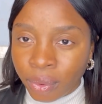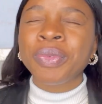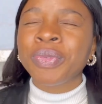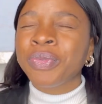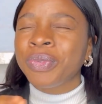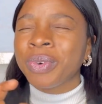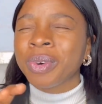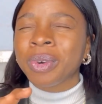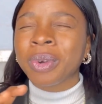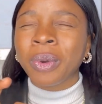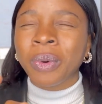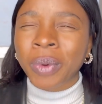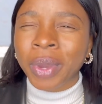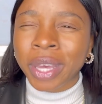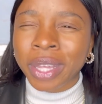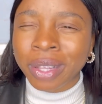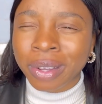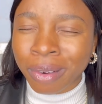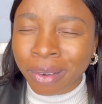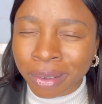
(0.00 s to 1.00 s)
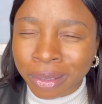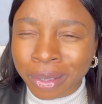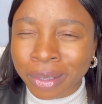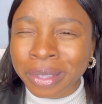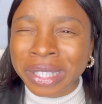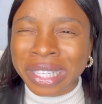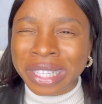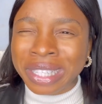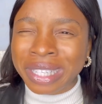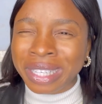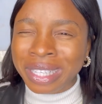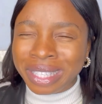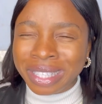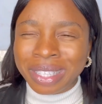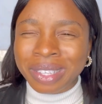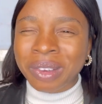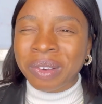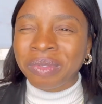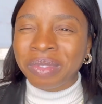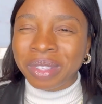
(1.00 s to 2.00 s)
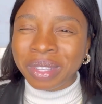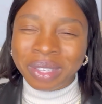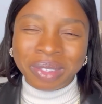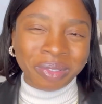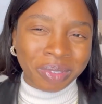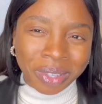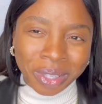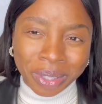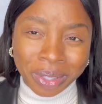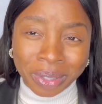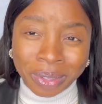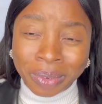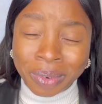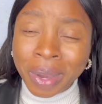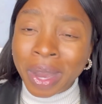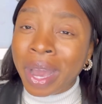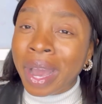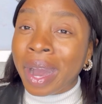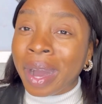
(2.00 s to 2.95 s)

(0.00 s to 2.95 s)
Before going on the dates of this video,